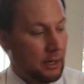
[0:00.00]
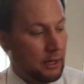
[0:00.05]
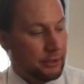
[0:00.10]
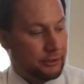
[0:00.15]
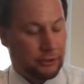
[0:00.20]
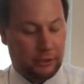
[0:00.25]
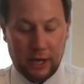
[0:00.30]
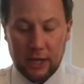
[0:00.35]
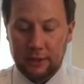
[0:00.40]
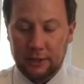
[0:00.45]

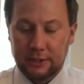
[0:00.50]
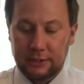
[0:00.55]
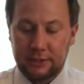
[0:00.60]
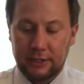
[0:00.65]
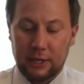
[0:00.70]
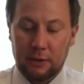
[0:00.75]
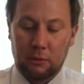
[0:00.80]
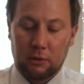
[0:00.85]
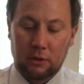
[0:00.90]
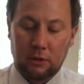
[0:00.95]
So again, let's
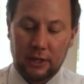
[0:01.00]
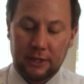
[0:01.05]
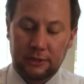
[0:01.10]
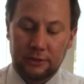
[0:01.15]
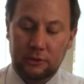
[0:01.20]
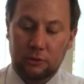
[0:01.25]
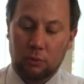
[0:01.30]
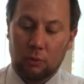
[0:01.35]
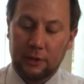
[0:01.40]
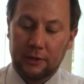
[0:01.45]
say we're
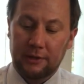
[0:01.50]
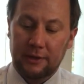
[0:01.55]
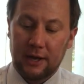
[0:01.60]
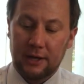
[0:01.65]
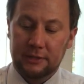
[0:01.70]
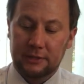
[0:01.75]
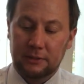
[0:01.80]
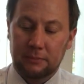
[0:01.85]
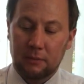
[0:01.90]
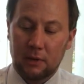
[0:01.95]
collecting
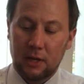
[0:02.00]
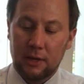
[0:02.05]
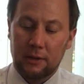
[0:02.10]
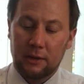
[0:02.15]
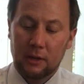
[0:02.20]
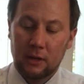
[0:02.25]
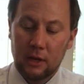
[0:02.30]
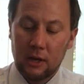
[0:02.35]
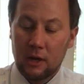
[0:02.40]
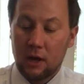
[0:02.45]
$20,000 a
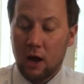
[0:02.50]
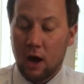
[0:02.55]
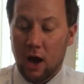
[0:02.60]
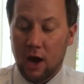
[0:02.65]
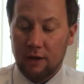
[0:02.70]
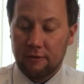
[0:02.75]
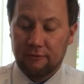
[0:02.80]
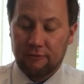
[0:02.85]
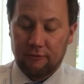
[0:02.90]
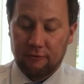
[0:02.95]
month
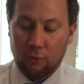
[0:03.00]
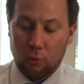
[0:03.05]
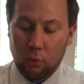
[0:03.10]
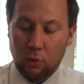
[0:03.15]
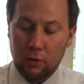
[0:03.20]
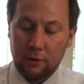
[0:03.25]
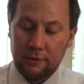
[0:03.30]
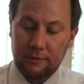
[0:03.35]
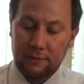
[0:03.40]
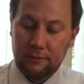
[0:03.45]
on
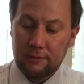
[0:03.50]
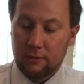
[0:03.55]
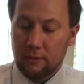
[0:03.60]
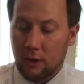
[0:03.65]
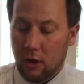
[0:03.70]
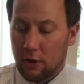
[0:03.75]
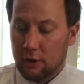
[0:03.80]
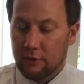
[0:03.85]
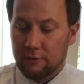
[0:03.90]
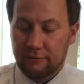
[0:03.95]

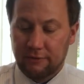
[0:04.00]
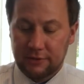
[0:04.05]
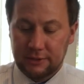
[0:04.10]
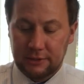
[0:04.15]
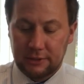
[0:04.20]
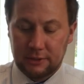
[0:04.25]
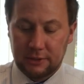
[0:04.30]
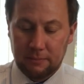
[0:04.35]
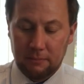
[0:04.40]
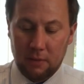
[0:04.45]
400
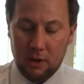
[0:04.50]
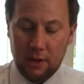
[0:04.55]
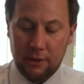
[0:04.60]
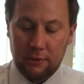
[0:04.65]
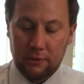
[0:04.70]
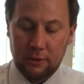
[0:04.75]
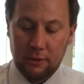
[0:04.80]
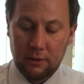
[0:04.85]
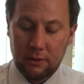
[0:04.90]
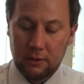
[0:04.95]
visits a
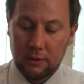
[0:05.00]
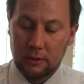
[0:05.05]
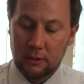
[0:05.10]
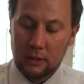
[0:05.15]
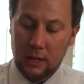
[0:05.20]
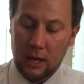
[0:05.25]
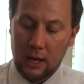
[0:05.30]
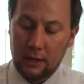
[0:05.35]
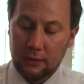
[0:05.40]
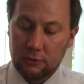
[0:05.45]
month.
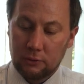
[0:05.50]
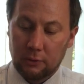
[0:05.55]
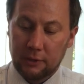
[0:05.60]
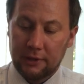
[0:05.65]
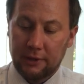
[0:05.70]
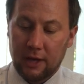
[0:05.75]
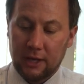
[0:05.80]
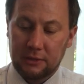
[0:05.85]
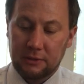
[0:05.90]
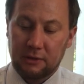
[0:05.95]

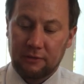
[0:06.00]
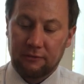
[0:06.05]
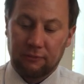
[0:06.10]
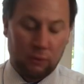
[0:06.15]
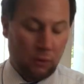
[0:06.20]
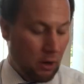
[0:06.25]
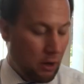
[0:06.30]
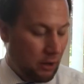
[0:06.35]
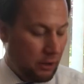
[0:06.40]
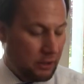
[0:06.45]
20,000 by
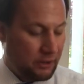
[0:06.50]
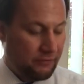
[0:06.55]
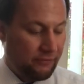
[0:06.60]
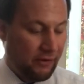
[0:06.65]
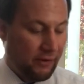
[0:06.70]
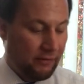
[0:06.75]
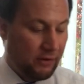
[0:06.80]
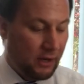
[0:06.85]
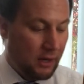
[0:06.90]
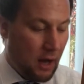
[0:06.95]
400 is
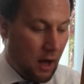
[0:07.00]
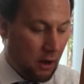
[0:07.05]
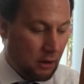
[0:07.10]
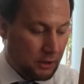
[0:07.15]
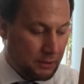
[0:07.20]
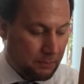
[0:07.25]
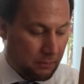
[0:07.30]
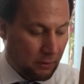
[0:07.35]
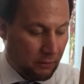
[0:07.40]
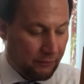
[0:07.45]

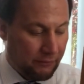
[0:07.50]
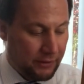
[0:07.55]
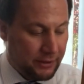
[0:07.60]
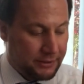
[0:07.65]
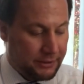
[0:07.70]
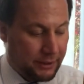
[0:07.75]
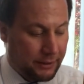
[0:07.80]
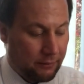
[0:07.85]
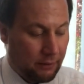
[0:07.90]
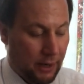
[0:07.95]
$50 per
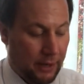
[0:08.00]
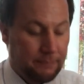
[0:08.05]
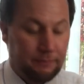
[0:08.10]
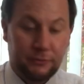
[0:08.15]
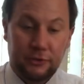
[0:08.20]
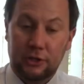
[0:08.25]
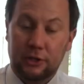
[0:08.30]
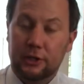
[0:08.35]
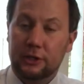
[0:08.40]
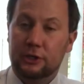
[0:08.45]
visit,
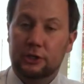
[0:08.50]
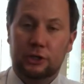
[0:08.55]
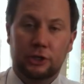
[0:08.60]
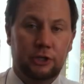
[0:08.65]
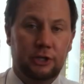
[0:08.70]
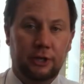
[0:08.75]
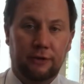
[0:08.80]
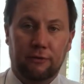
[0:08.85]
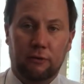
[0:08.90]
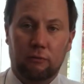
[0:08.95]
right? So that's
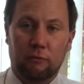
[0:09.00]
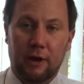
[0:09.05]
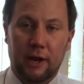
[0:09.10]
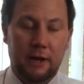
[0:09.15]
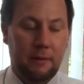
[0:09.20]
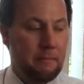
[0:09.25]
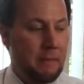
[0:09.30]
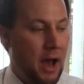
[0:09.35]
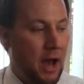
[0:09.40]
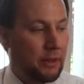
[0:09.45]
just different
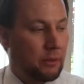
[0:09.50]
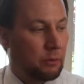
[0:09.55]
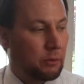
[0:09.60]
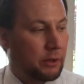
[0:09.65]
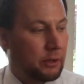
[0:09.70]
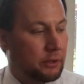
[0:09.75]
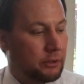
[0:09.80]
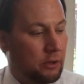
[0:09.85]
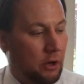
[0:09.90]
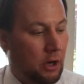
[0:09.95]
random math we're
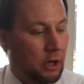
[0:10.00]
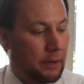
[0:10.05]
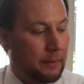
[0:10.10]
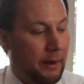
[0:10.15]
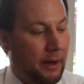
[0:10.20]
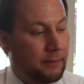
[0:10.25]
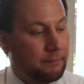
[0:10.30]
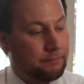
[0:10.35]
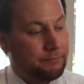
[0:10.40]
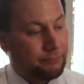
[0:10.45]
going to talk
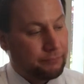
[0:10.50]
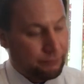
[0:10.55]
about.